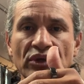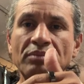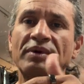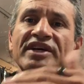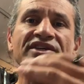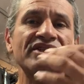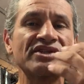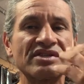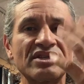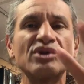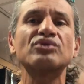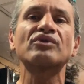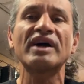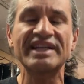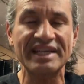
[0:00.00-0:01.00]
but you're still
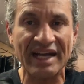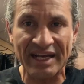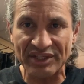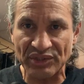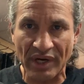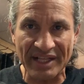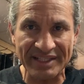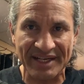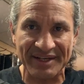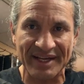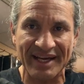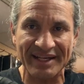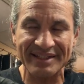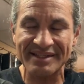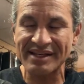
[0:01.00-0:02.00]
running hydraulic
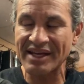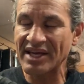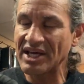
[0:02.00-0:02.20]
lines